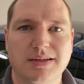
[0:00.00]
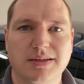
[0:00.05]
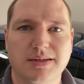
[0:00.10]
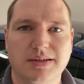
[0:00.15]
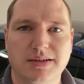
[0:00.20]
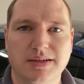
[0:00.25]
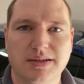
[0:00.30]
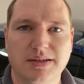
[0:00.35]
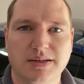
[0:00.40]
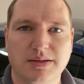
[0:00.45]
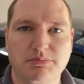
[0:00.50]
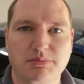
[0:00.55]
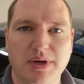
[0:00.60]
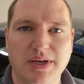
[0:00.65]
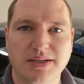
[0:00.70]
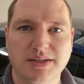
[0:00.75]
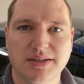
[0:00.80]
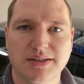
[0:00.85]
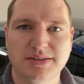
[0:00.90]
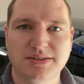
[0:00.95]
getting
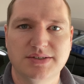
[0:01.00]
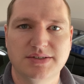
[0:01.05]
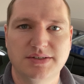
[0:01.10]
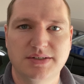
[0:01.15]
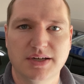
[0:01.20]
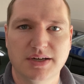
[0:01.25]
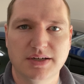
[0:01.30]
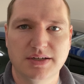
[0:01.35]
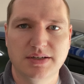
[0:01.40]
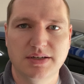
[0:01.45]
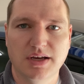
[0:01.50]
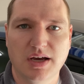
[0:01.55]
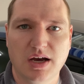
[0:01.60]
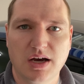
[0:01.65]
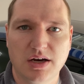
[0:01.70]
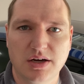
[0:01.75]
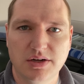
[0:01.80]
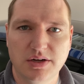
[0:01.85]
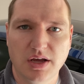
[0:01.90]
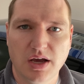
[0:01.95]
maintenance done
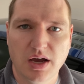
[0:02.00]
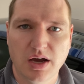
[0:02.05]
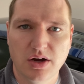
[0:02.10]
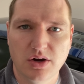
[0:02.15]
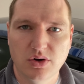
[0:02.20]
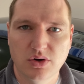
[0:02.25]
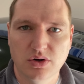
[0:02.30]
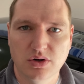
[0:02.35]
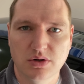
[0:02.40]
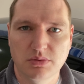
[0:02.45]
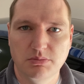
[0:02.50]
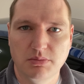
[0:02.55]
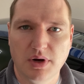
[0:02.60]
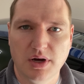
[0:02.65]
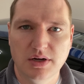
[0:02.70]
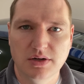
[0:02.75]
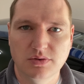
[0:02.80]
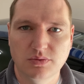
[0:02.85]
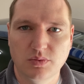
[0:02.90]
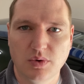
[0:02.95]
on our
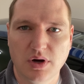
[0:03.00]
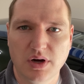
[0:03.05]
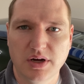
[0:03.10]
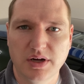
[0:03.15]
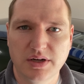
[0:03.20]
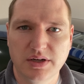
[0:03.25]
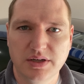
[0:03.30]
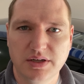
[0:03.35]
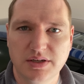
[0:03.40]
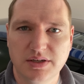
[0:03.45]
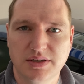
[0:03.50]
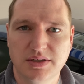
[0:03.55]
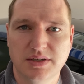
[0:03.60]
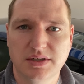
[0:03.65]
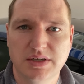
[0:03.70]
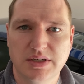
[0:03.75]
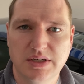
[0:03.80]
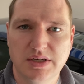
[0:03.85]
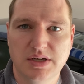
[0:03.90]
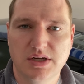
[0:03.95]
Model Y.
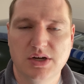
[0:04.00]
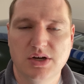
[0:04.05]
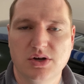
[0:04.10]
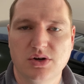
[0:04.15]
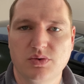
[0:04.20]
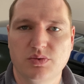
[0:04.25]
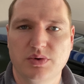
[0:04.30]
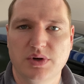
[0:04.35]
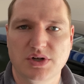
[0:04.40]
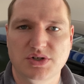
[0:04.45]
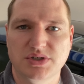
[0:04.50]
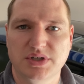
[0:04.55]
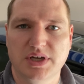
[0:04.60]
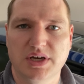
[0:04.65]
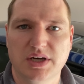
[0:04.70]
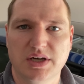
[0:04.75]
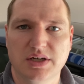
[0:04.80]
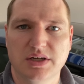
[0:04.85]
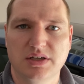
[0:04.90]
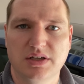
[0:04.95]
We actually
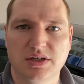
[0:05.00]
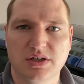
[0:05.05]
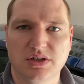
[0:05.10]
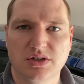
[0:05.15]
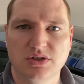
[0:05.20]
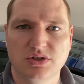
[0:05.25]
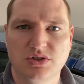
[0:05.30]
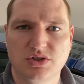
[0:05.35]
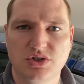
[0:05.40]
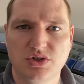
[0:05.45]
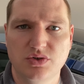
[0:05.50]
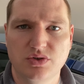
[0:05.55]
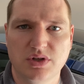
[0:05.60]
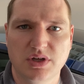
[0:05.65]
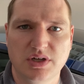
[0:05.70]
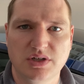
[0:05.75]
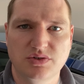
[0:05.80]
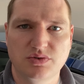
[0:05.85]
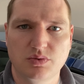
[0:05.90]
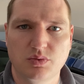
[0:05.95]
had two
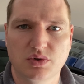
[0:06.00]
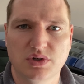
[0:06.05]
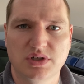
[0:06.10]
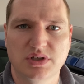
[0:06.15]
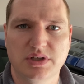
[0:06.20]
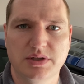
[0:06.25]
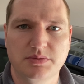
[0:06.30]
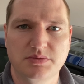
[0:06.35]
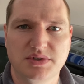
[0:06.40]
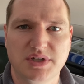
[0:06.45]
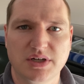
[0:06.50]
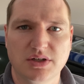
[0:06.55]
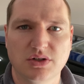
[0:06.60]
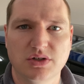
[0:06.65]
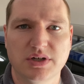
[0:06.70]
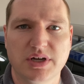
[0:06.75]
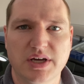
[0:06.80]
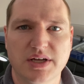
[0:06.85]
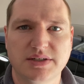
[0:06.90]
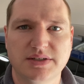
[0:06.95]
things we wanted them to take a
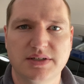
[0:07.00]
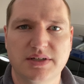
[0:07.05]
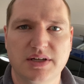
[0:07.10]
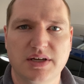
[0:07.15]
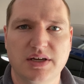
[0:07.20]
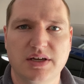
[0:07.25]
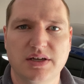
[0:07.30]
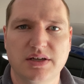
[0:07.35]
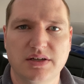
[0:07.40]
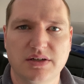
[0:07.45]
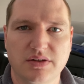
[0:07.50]
look at today.